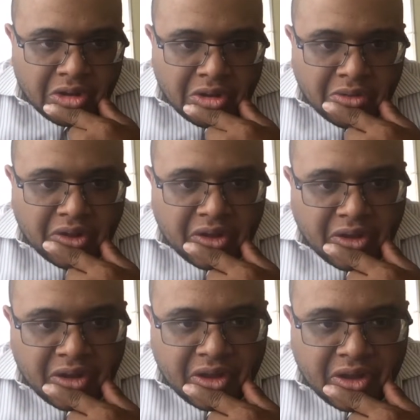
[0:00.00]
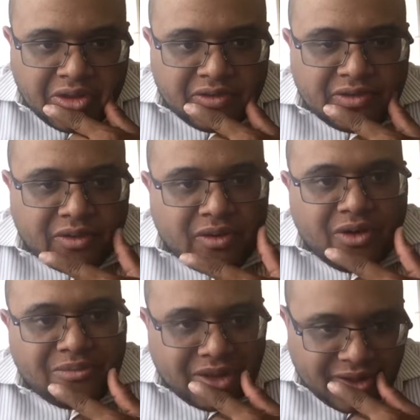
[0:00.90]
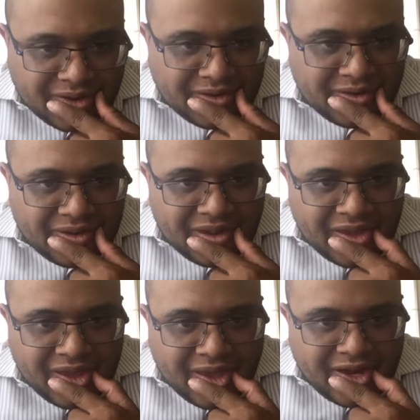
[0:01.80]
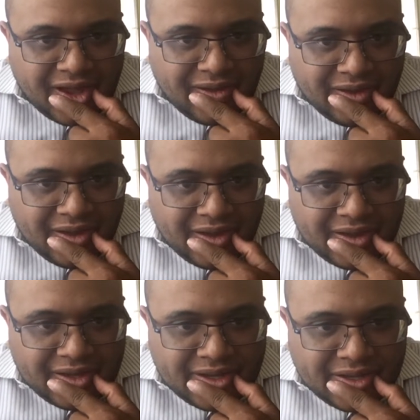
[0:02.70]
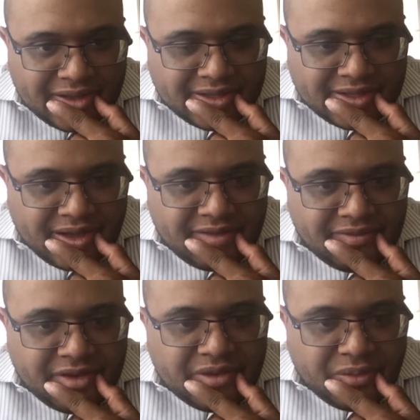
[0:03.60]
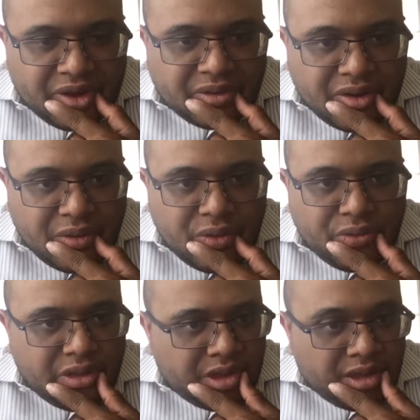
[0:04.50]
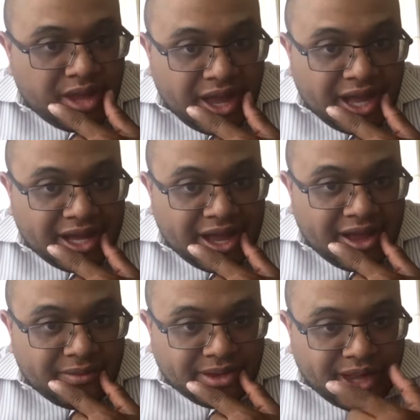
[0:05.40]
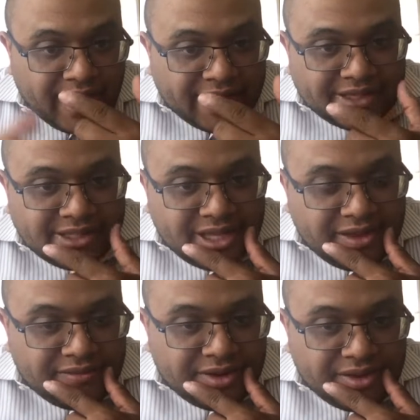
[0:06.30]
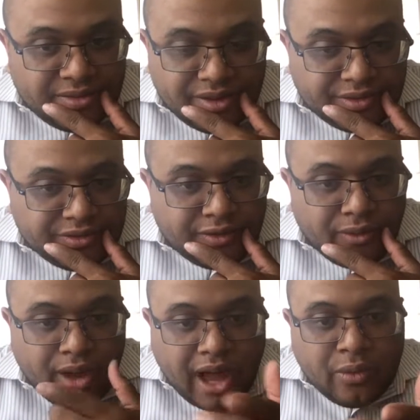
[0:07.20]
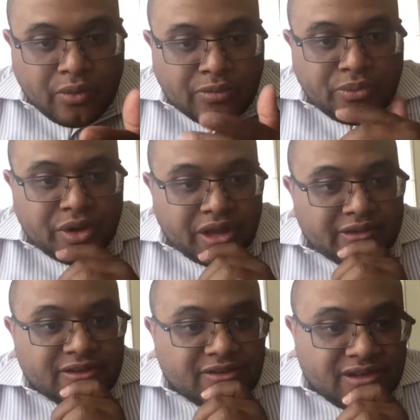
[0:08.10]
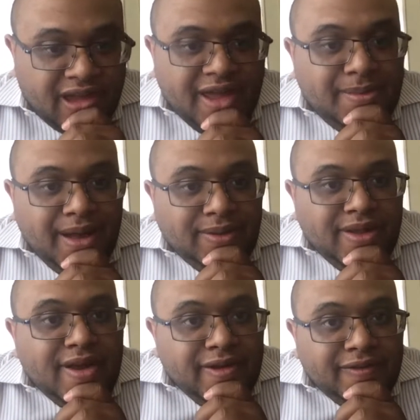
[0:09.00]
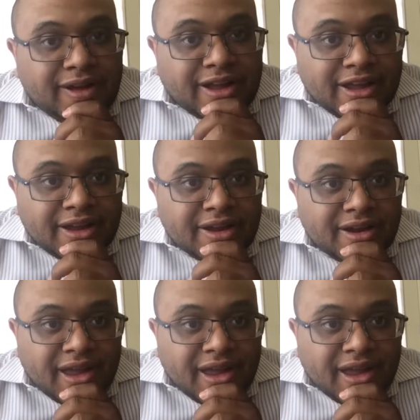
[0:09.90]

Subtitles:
Okay. This is a grown man. Now, there's another video. We don't know who the guy with the iced tea video is. So I would put his name out there if I get it.